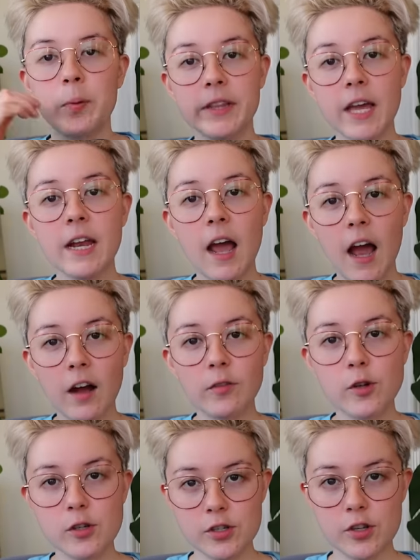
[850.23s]
But then
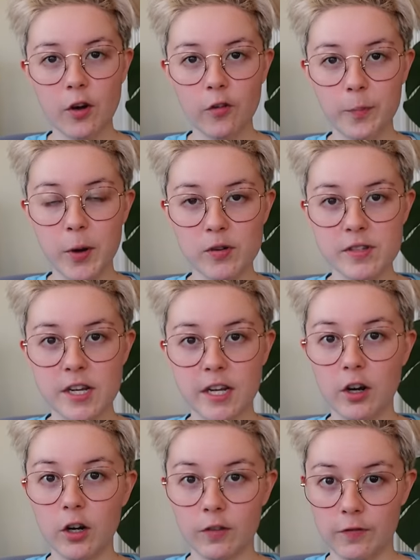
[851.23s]
after Soph
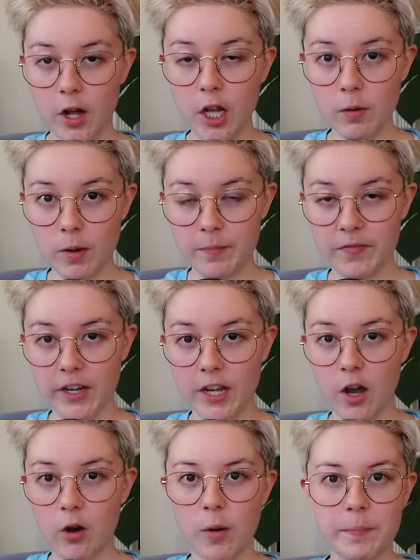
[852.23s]
posted her follow-up
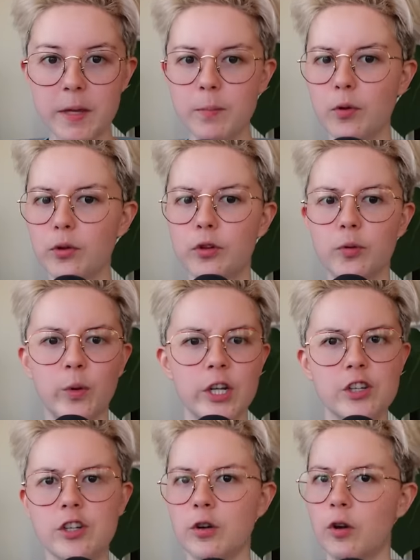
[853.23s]
video, people
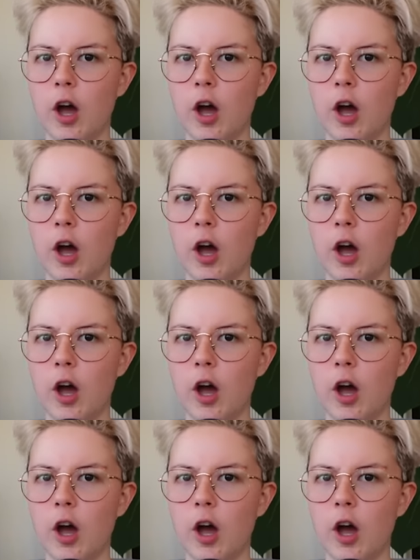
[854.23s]
switched